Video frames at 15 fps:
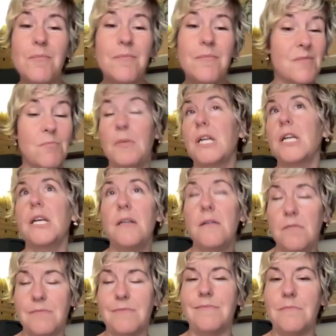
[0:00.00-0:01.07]
It's
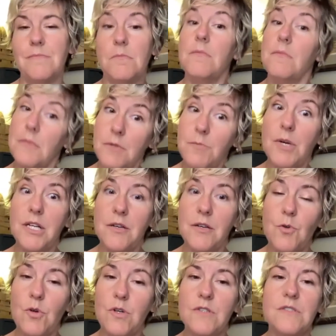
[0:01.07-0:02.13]
money, money,
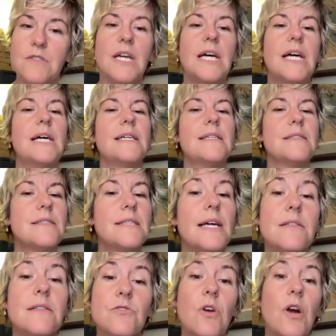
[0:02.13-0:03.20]
of course,
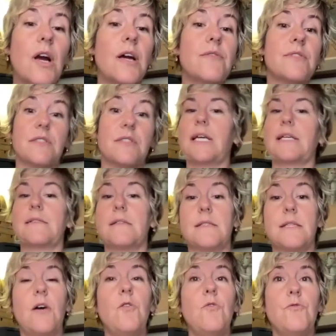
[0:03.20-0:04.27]
sex drive, sex
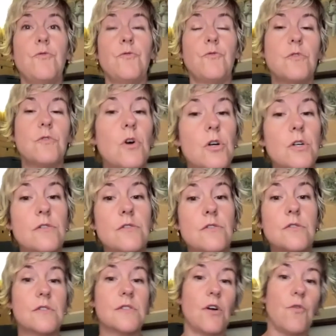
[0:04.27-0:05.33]
itself,
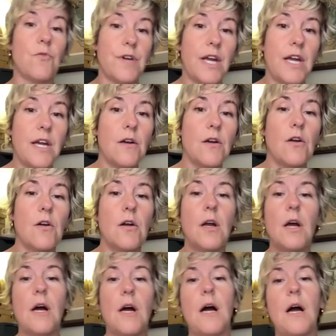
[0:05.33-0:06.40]
looks, self-care.
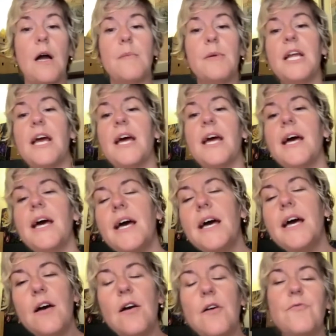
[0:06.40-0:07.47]
I mean,
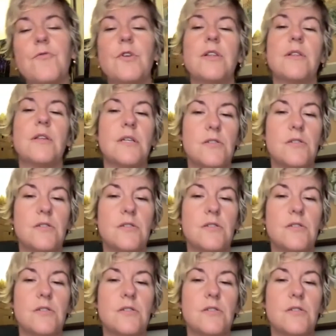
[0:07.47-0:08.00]
everything